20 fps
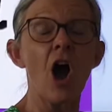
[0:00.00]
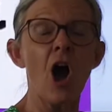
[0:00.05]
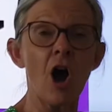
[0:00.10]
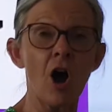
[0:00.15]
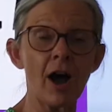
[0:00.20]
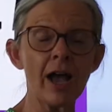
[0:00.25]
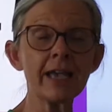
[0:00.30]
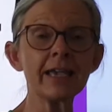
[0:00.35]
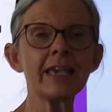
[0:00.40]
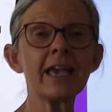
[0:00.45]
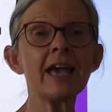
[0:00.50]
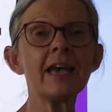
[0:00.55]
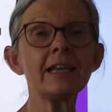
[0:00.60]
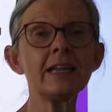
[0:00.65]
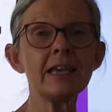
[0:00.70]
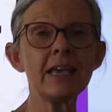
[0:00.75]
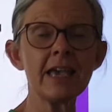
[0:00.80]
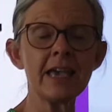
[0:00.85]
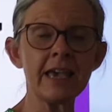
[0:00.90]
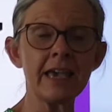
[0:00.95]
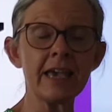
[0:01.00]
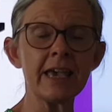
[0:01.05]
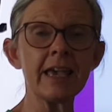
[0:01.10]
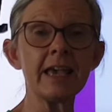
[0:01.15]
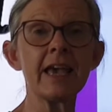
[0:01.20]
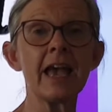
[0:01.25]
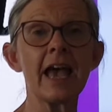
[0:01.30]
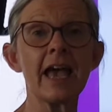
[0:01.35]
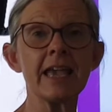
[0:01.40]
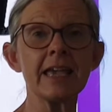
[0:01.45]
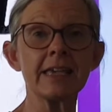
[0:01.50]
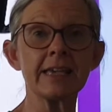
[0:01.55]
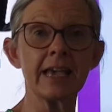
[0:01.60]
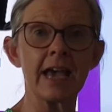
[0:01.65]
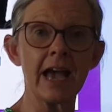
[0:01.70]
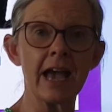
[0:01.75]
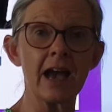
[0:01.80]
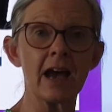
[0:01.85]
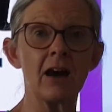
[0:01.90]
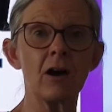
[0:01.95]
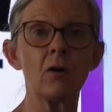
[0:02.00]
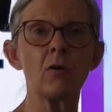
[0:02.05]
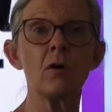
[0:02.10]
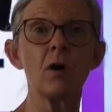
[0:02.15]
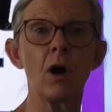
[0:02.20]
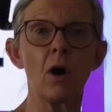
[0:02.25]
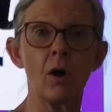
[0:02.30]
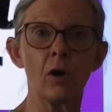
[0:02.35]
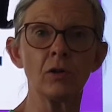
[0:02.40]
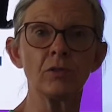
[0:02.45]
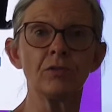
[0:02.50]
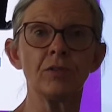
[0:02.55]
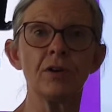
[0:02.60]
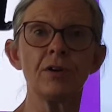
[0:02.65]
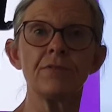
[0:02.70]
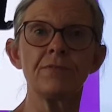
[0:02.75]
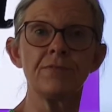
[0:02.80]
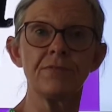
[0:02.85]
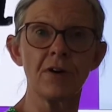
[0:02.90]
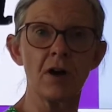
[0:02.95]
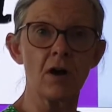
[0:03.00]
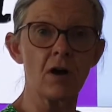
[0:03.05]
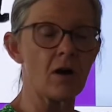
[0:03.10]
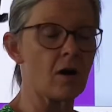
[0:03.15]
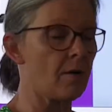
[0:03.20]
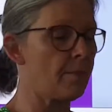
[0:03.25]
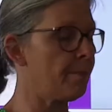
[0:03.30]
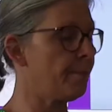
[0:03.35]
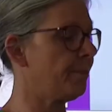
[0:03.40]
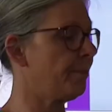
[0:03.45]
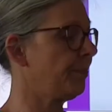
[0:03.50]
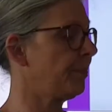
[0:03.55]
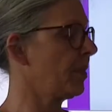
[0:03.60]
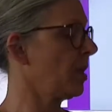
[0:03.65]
I can hear a cow on the farm.